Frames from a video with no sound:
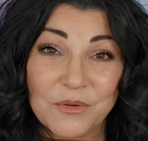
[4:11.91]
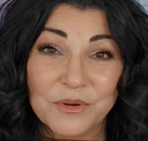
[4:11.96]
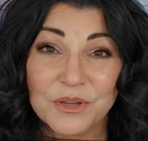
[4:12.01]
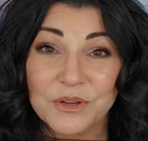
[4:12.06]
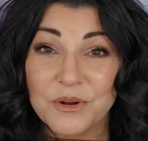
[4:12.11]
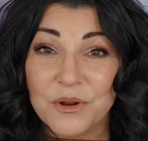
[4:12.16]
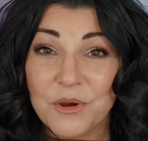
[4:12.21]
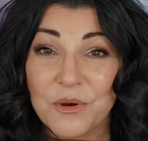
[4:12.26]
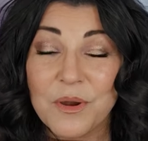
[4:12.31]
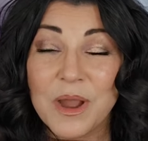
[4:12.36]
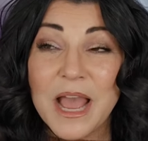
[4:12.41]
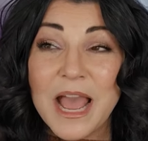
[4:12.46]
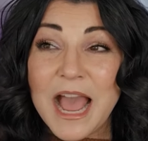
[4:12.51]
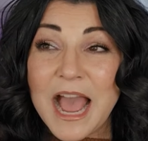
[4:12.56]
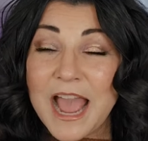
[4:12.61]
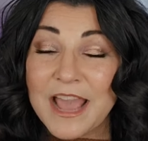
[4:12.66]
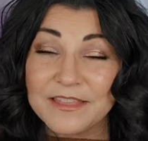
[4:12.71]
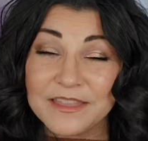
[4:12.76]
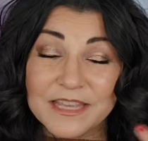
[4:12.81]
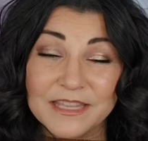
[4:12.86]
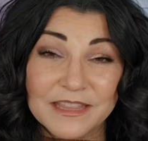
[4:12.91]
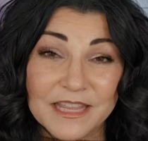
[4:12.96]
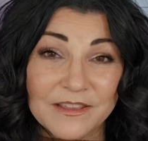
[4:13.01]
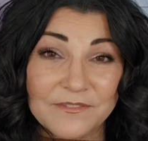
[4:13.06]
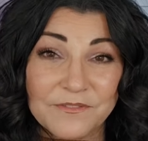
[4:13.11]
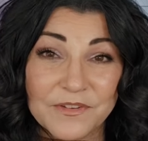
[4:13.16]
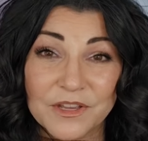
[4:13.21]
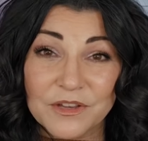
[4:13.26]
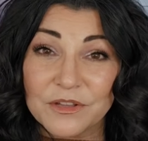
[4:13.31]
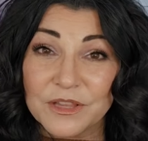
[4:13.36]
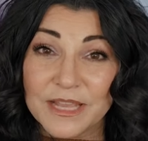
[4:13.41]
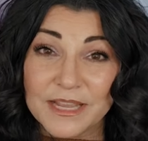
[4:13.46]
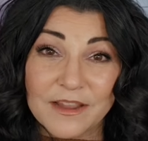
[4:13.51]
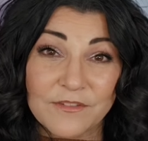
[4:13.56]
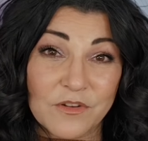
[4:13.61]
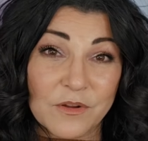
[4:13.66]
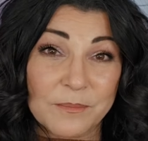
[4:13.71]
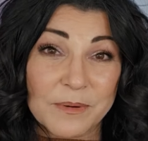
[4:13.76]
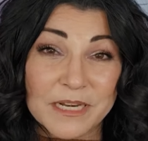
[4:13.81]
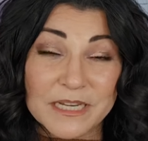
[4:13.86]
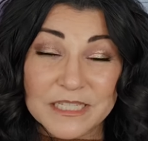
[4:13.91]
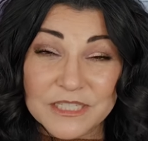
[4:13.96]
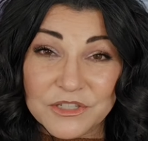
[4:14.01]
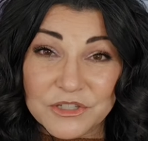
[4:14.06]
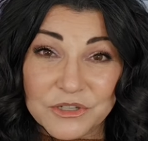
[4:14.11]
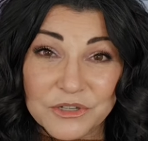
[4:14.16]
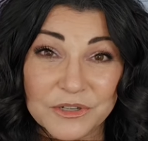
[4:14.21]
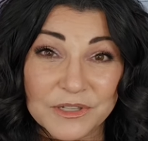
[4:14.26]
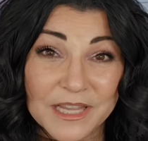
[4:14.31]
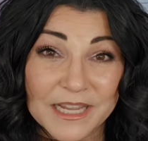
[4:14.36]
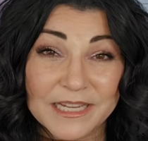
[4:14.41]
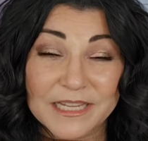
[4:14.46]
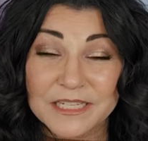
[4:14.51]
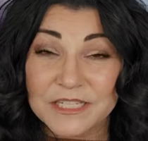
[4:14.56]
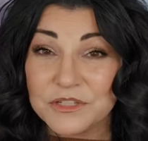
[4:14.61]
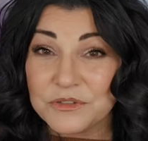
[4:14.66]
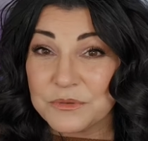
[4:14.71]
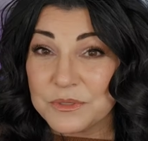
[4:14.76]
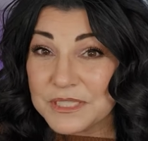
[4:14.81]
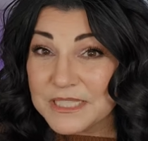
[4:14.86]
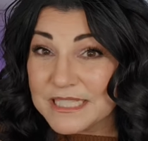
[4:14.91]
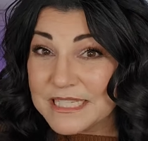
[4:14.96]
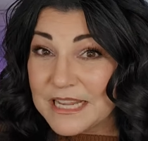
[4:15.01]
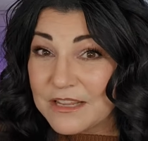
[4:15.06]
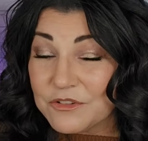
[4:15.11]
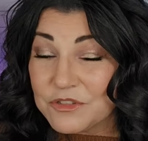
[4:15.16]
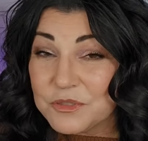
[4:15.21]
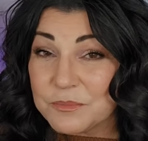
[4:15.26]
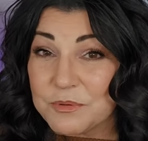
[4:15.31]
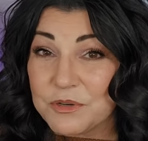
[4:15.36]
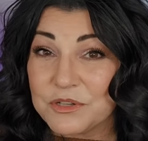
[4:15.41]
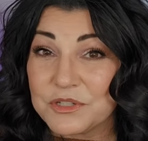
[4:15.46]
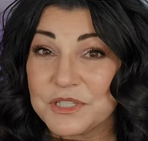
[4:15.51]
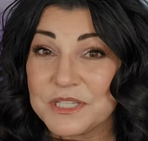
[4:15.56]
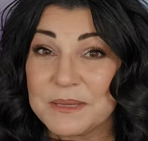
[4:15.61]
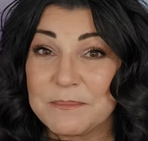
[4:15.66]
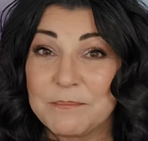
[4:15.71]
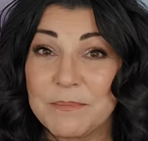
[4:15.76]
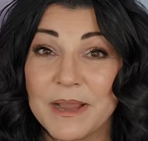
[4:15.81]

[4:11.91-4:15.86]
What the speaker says: You know, I think they feel like everybody's turned like into a salesperson.